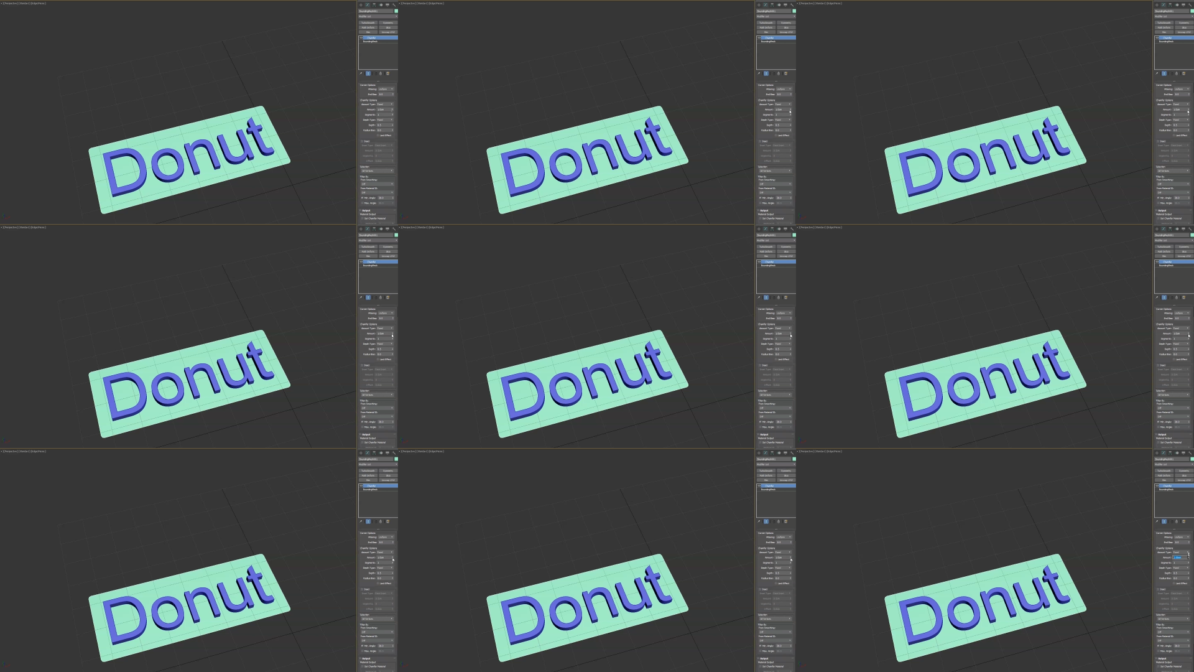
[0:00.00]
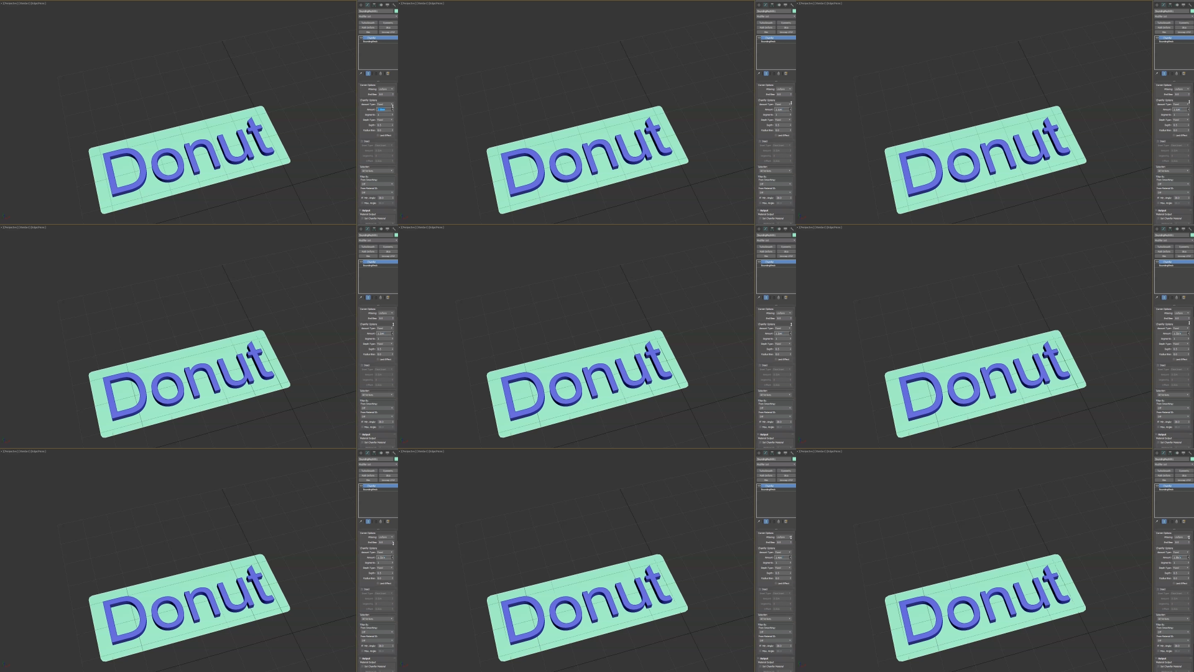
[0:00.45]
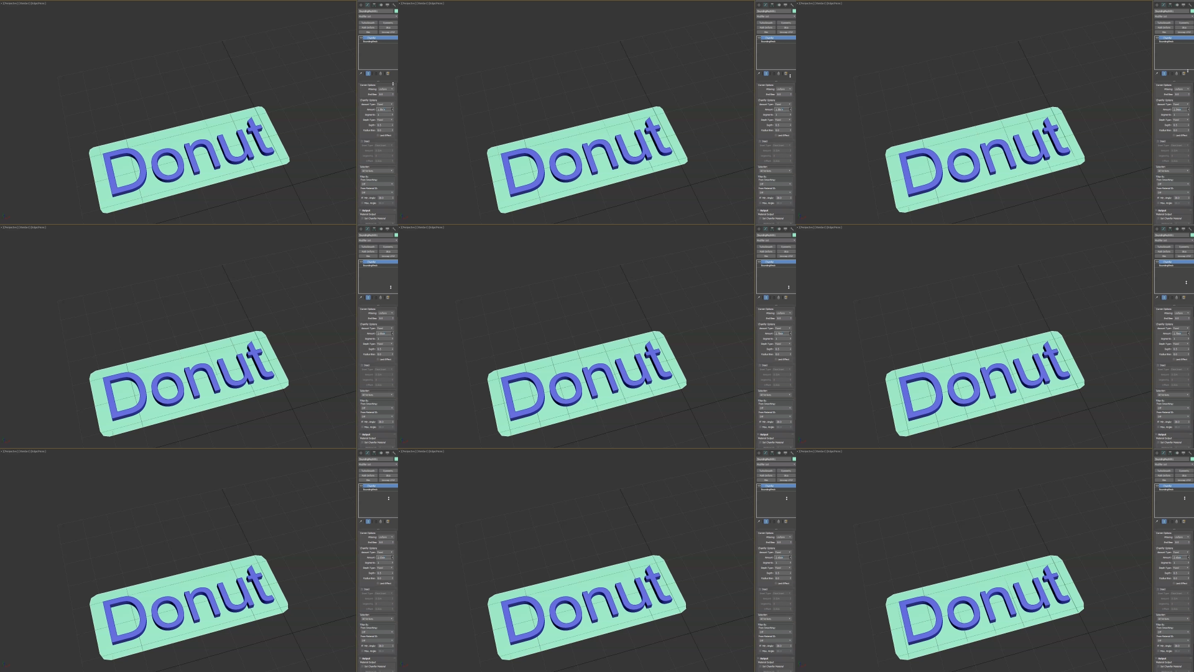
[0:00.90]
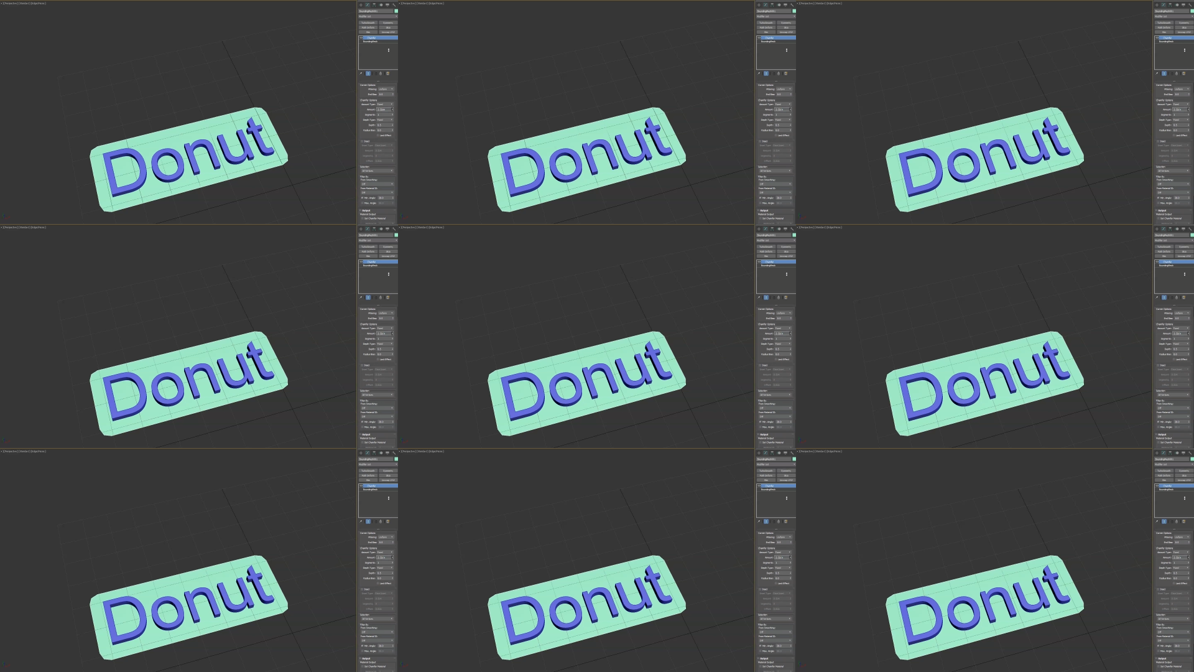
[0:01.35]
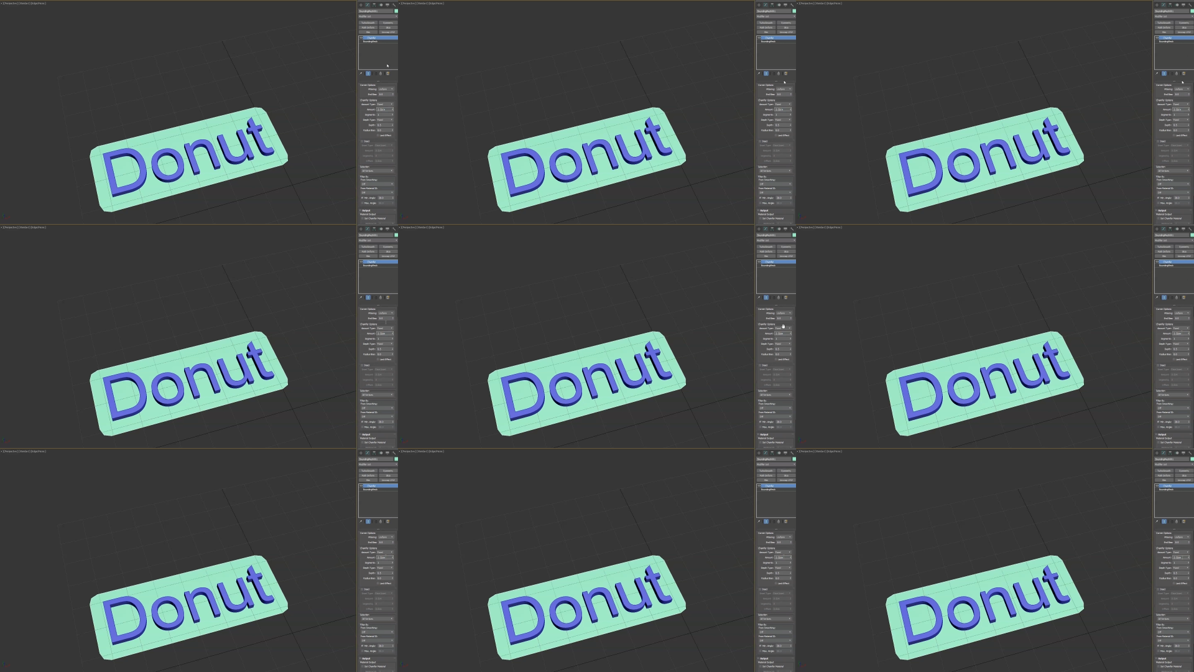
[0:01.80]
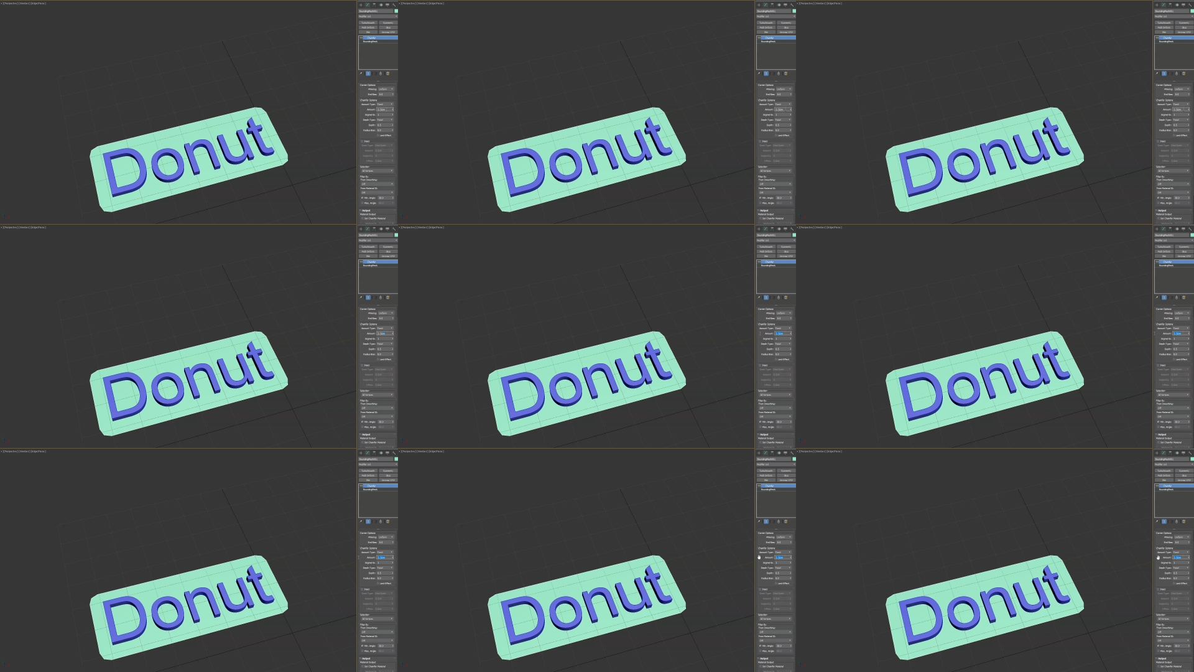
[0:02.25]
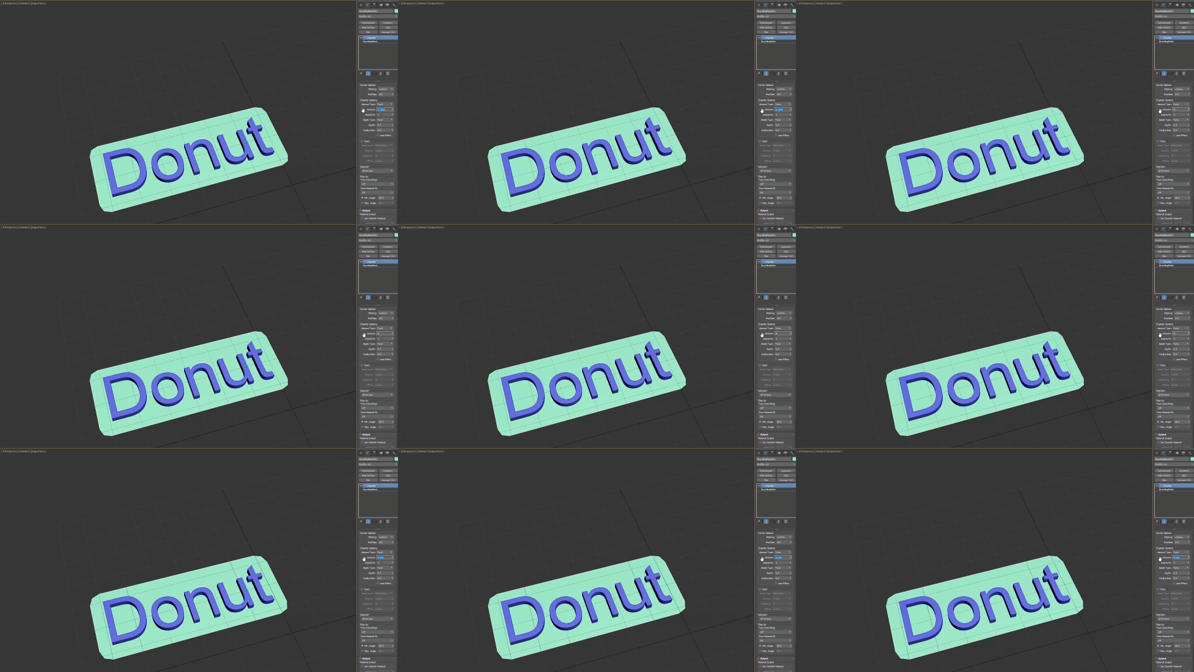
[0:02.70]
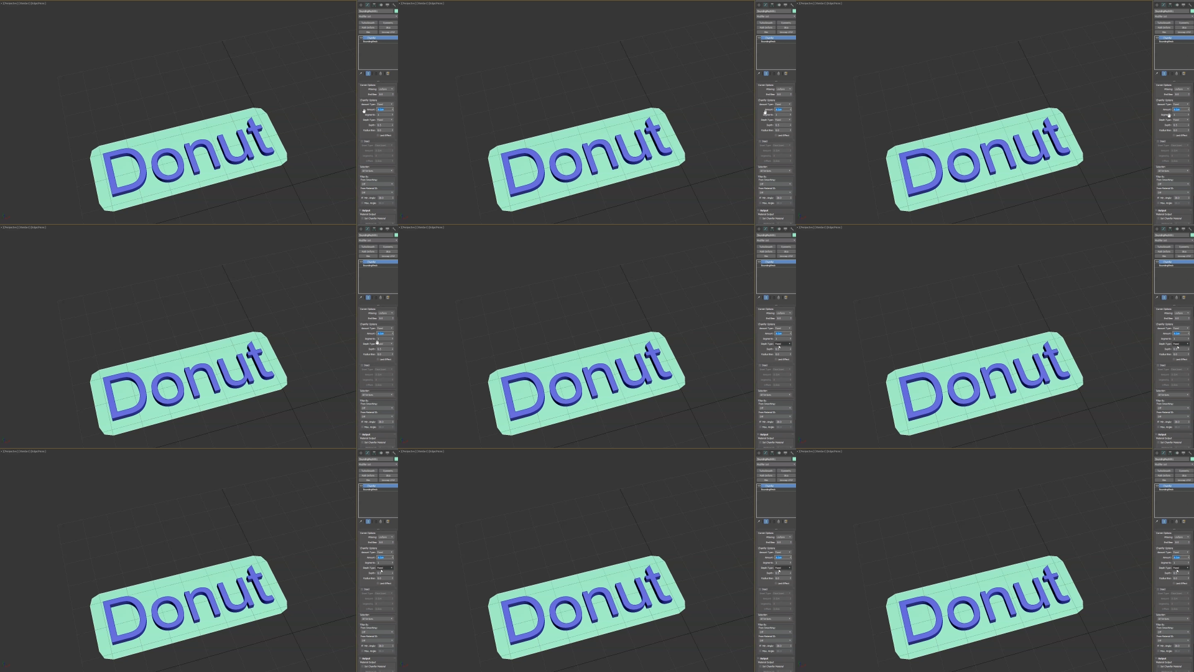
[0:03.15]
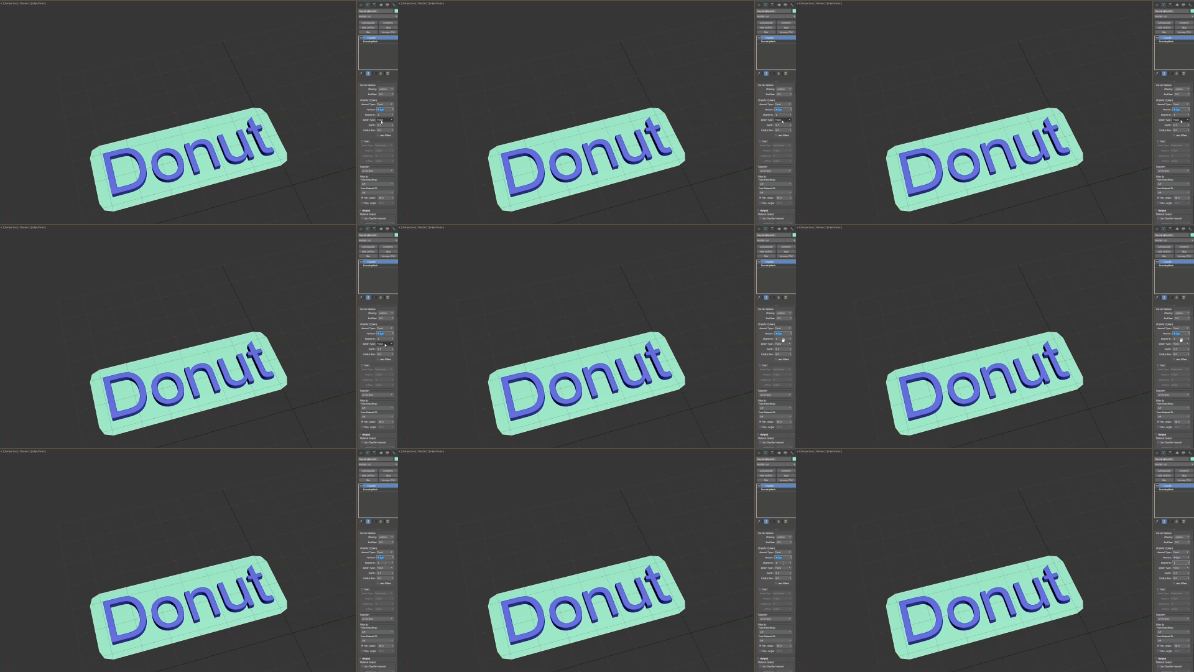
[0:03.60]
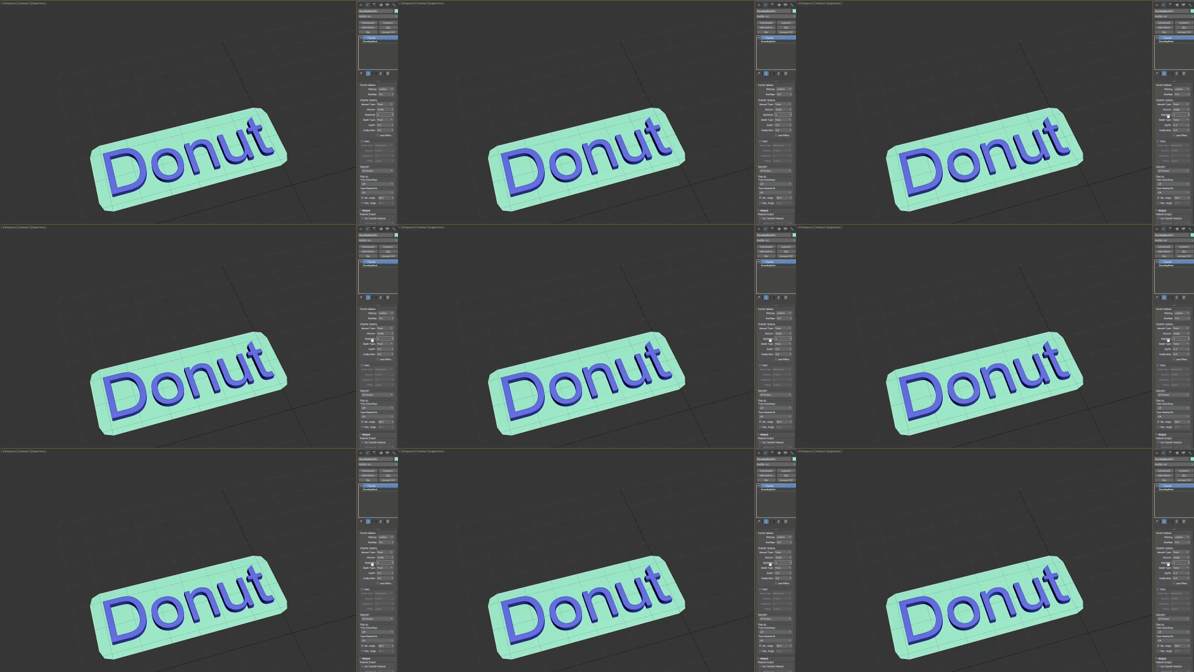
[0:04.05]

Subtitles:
(no speaker visible)